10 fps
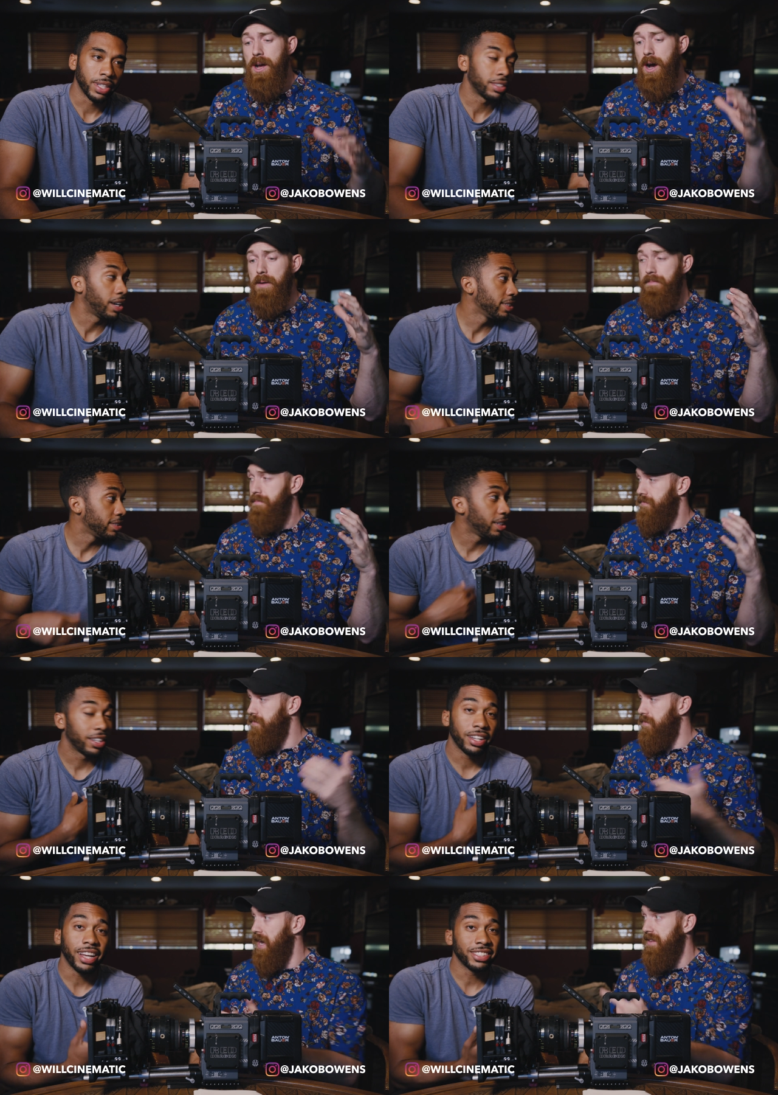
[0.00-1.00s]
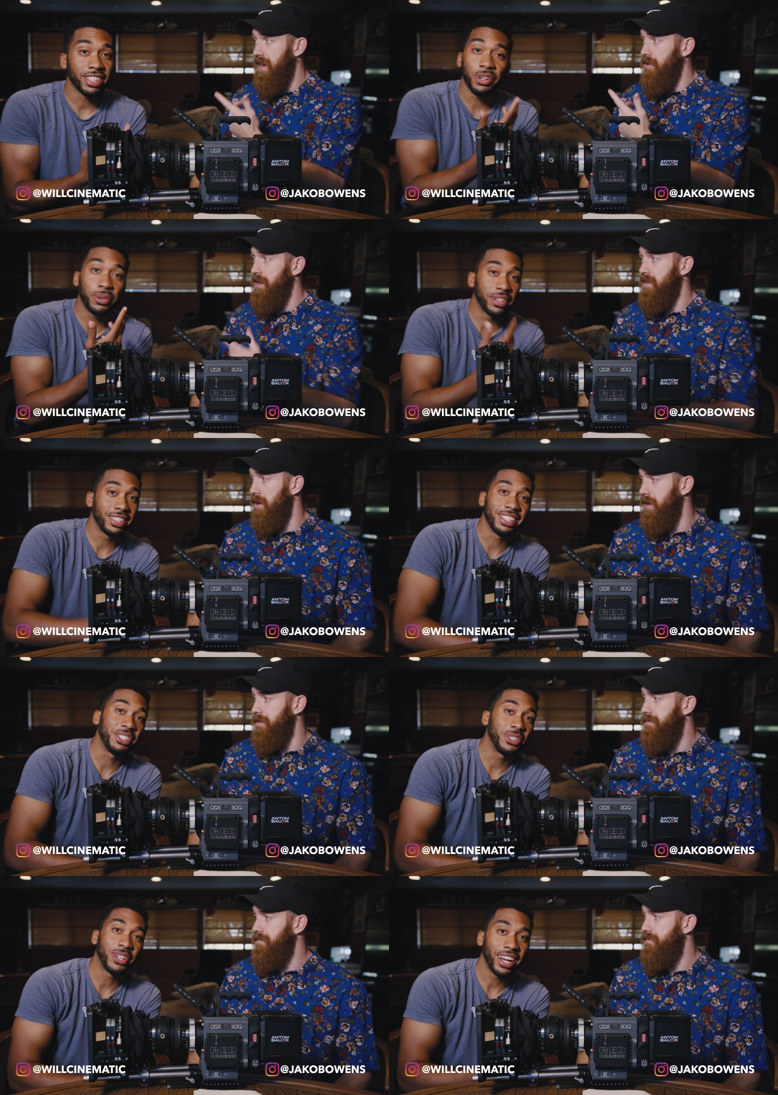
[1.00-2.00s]
Speaker 1: That's um, how I started. That's I started how with started. the
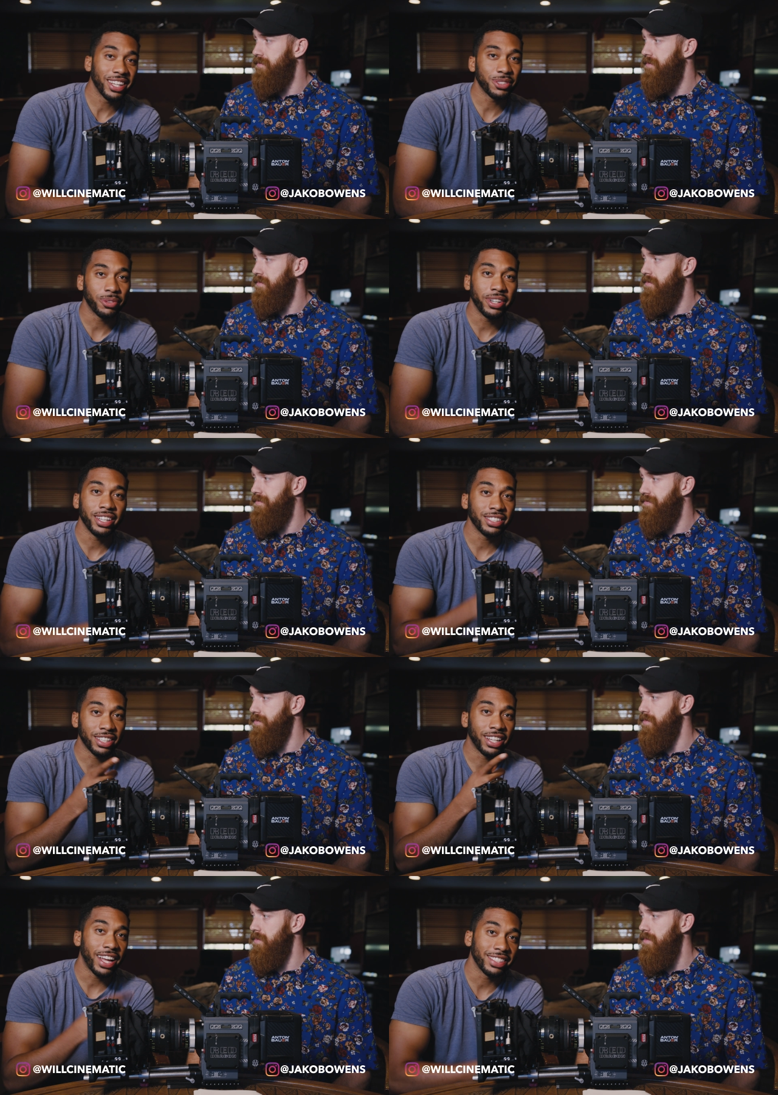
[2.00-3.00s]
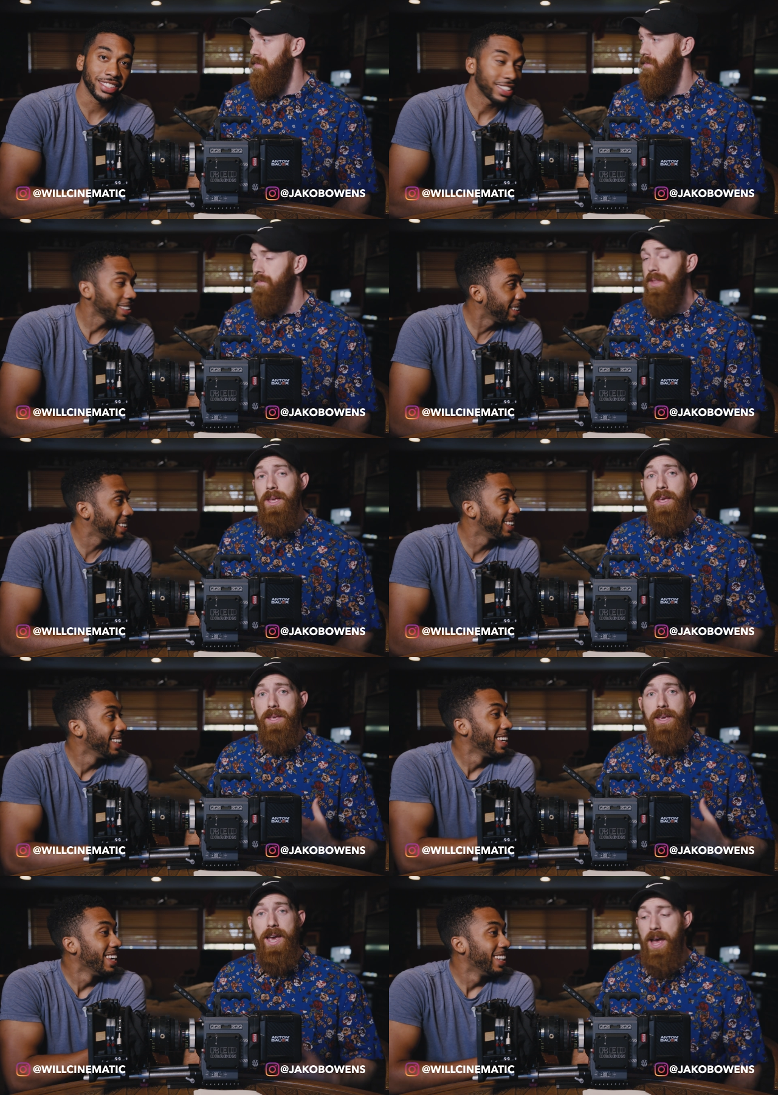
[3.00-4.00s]
T two i as well. That's a classic.
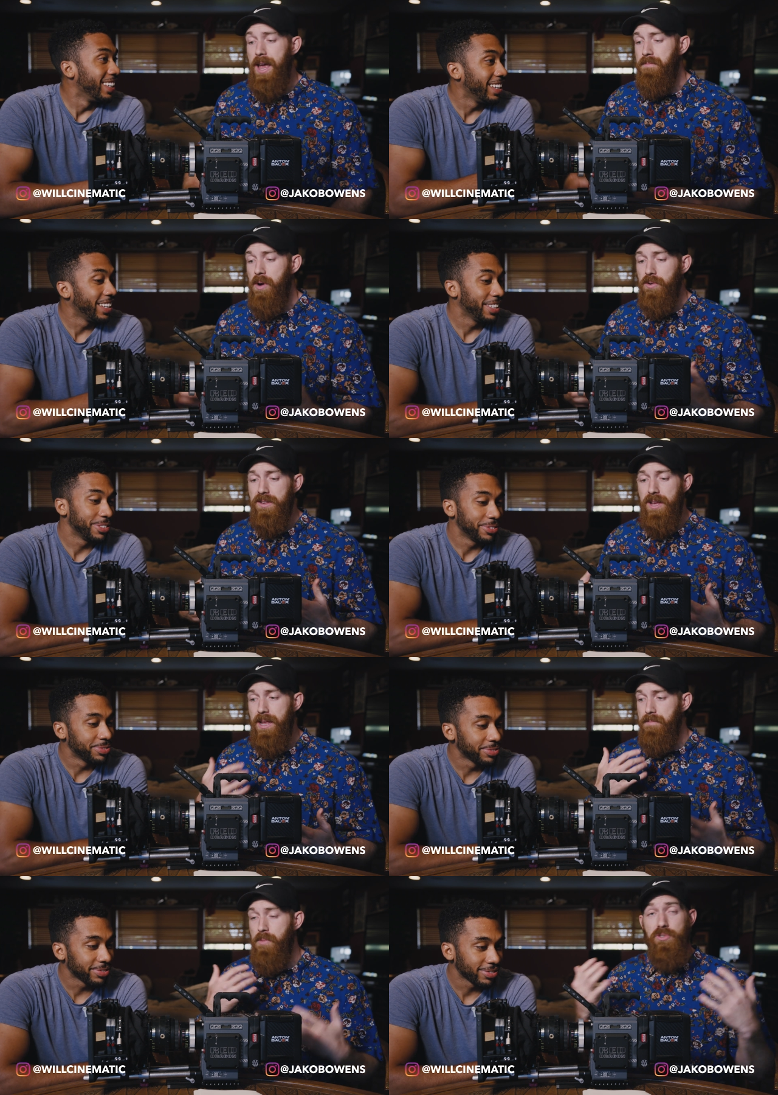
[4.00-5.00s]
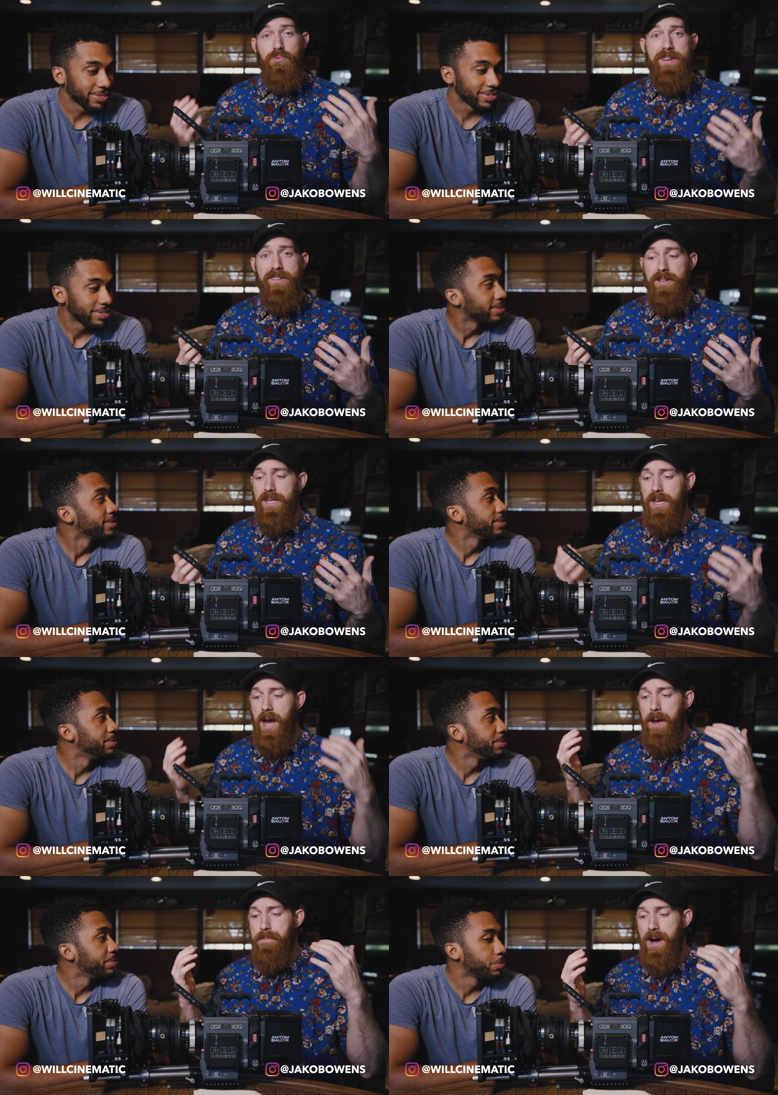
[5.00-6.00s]
Speaker 2: yeah, and yeah. most and most recently
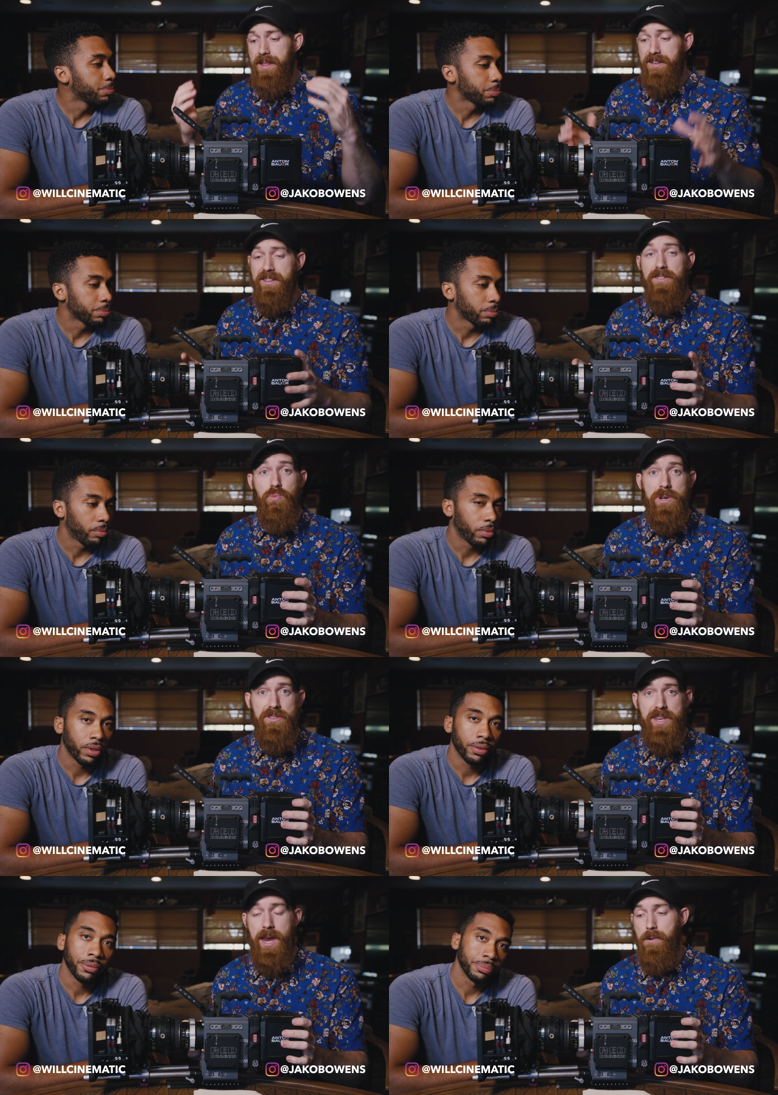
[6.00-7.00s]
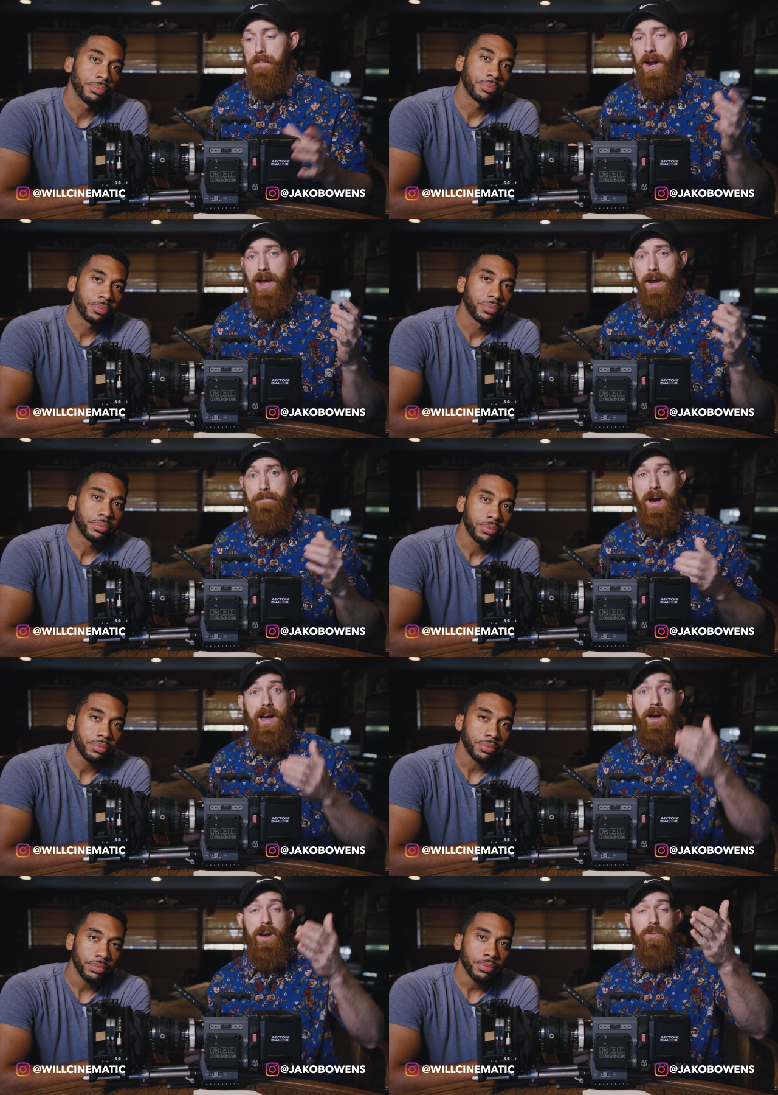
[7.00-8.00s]
I bought, this is Will's camera, but I bought
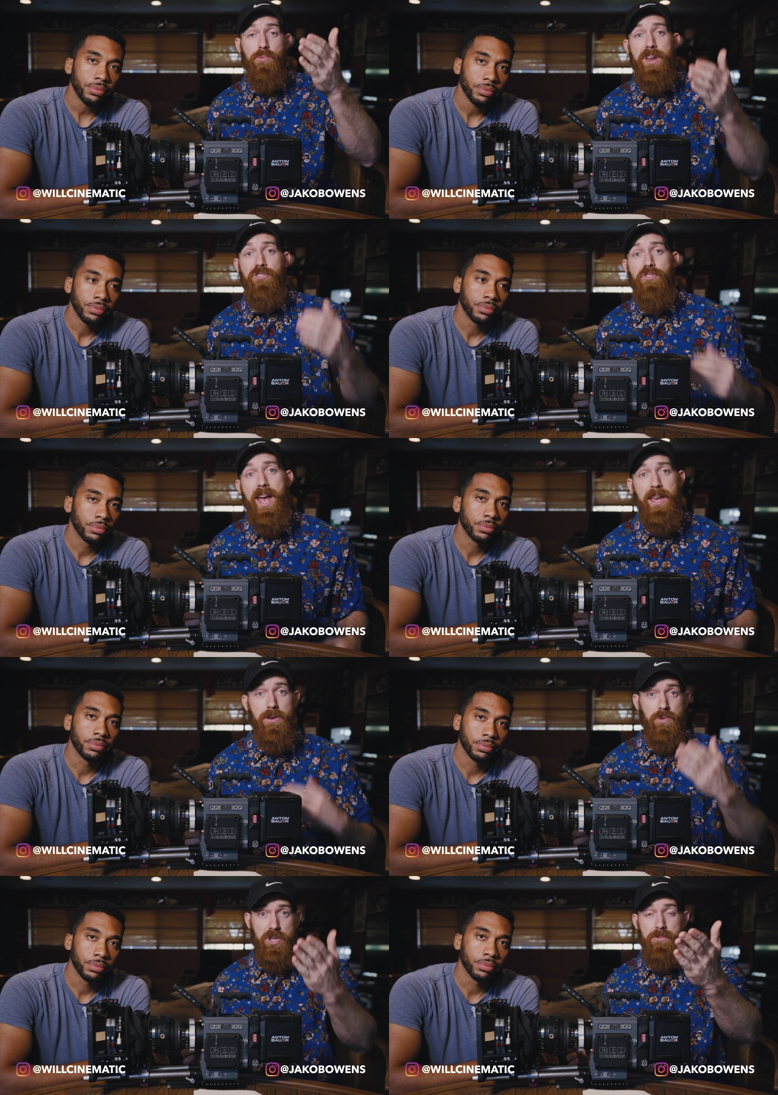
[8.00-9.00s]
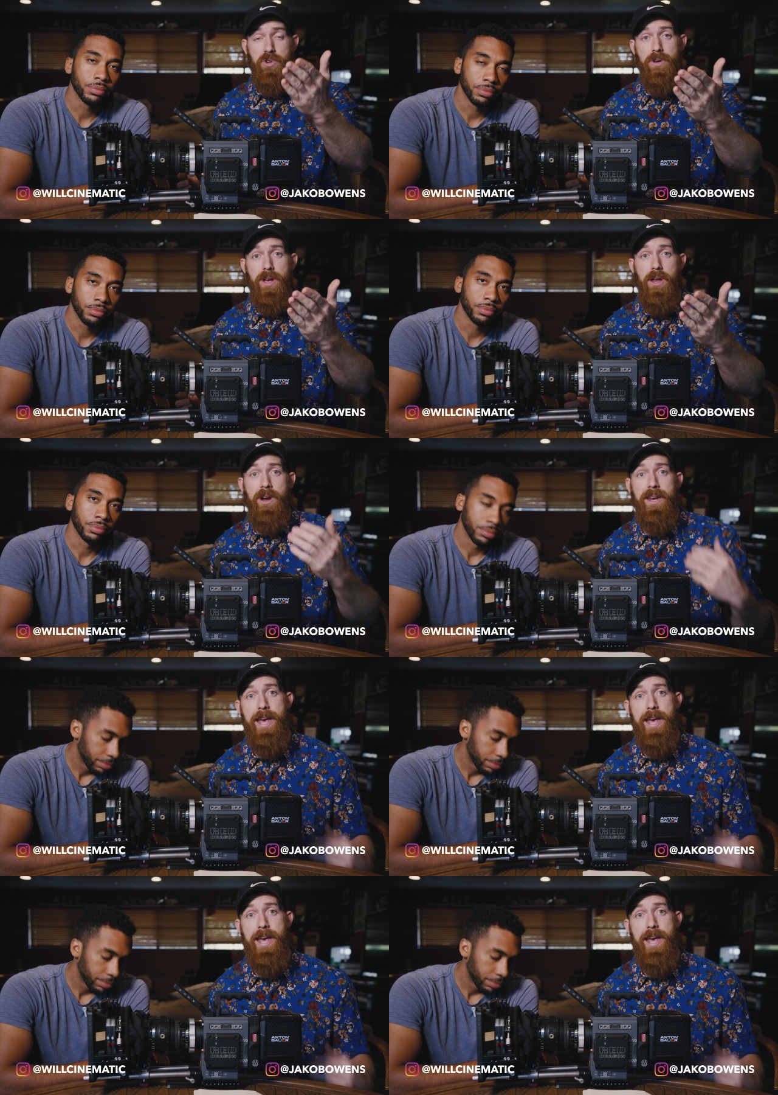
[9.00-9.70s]
a Red Dragon, which I'm shooting on right